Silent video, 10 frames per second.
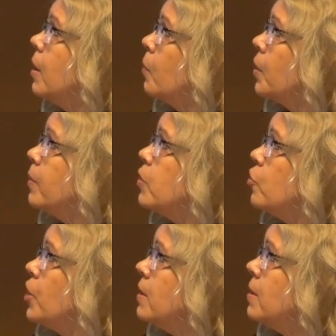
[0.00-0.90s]
What I'm
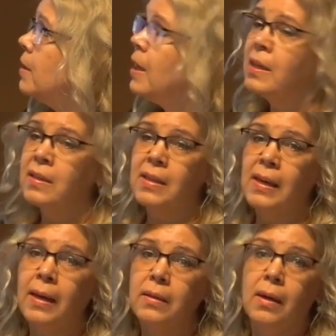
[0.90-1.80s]
suggesting is
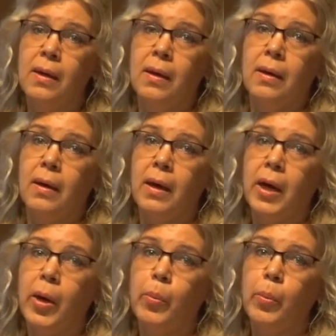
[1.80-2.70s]
that
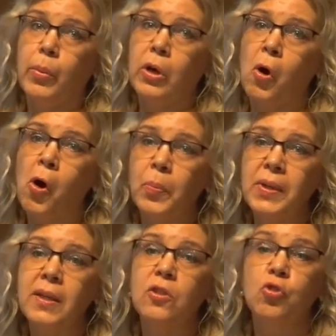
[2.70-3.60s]

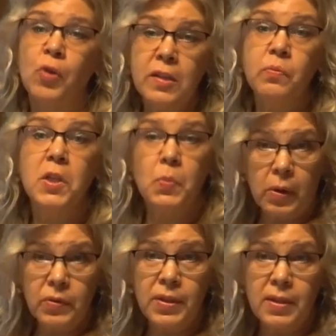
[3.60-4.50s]
co-opting stress
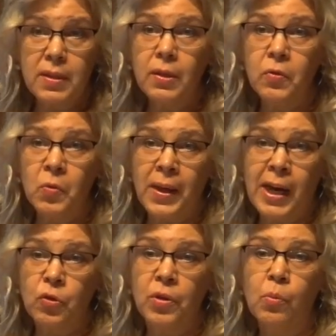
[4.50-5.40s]
responses could be
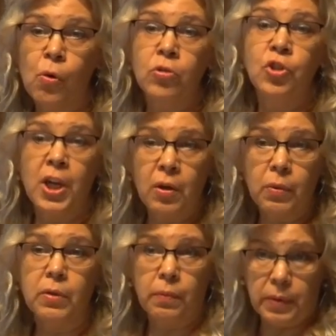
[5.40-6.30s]
actually a more general